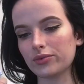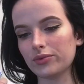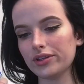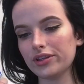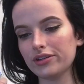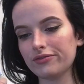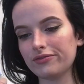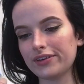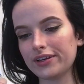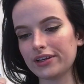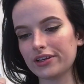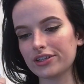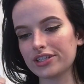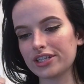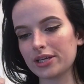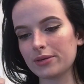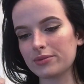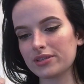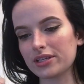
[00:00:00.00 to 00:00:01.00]
With your
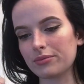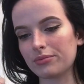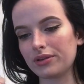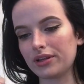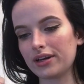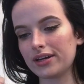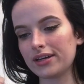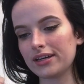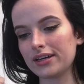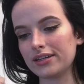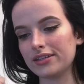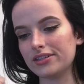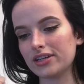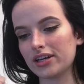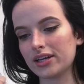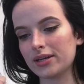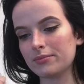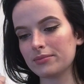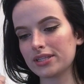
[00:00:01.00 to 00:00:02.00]
fingertips, apply a
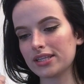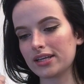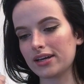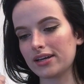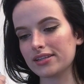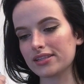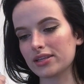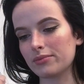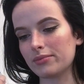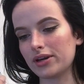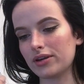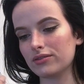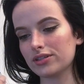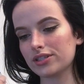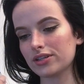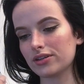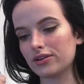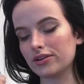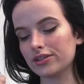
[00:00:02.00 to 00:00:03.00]
dime size
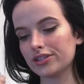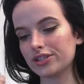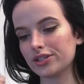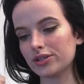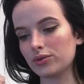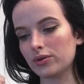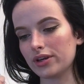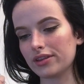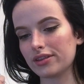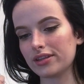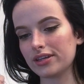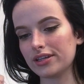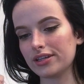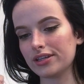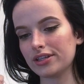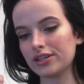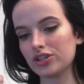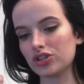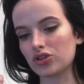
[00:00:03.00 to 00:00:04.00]
amount onto a thin,
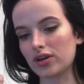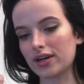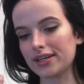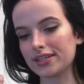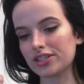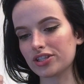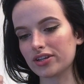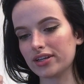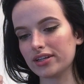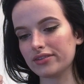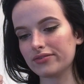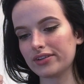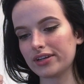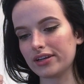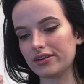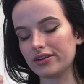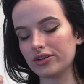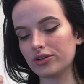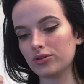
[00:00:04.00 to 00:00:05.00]
dry strand of
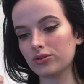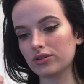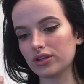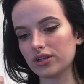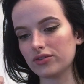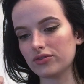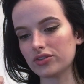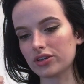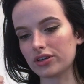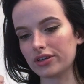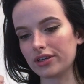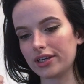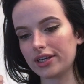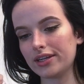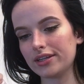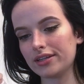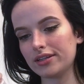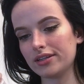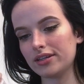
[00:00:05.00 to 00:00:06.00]
hair. No gloves are
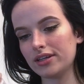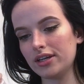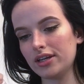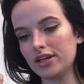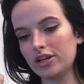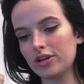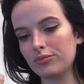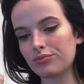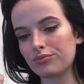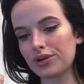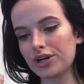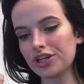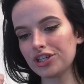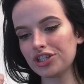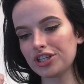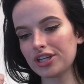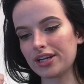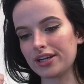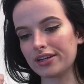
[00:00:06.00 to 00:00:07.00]
needed.
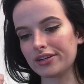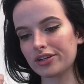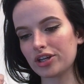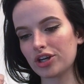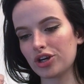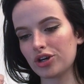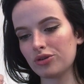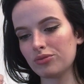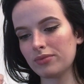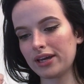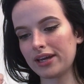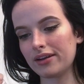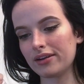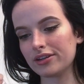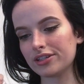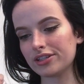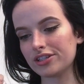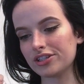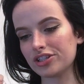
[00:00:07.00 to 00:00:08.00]
Brush and comb hair
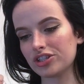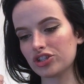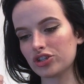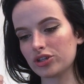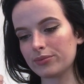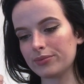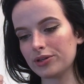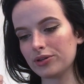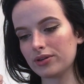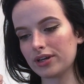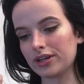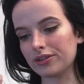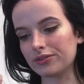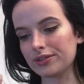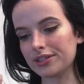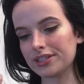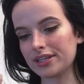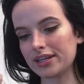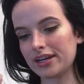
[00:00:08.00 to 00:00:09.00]
to distribute
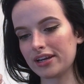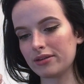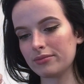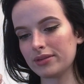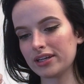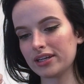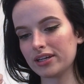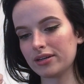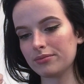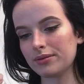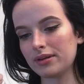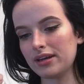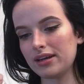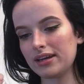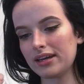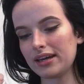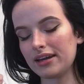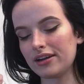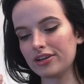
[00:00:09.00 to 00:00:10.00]
colorista hair makeup.
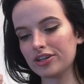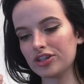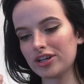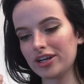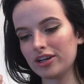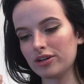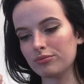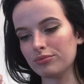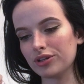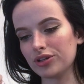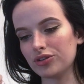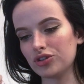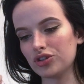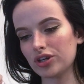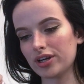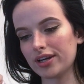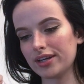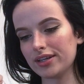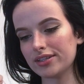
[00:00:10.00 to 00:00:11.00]
Air dry or blow
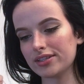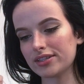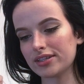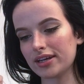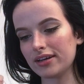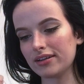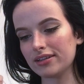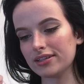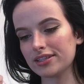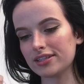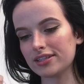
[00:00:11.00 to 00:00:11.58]
dry. Style as